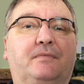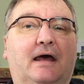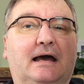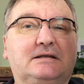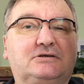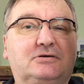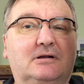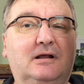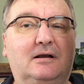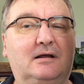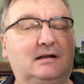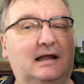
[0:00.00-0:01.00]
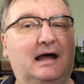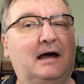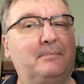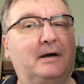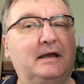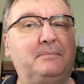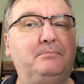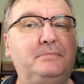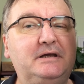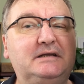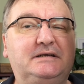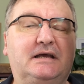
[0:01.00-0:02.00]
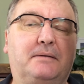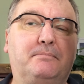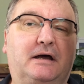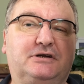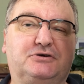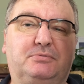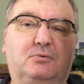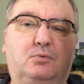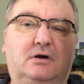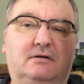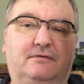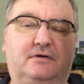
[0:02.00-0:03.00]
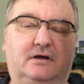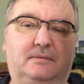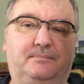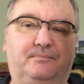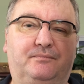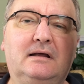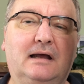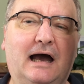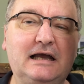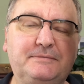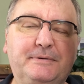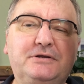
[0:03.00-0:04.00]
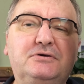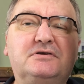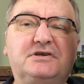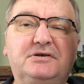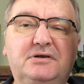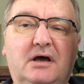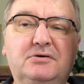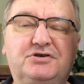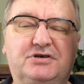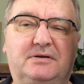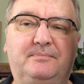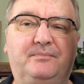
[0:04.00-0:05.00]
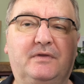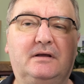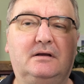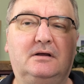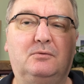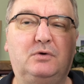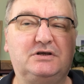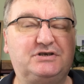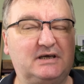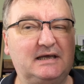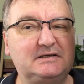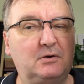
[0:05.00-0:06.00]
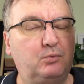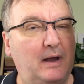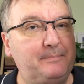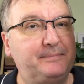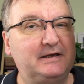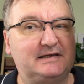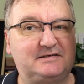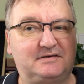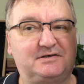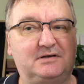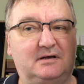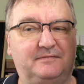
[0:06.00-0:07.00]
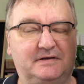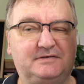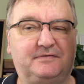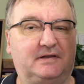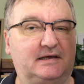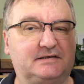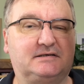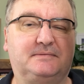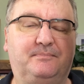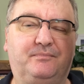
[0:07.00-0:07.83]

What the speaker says: I took a look at my media management workflow. I'd been using Notion, which is a web-based service for this.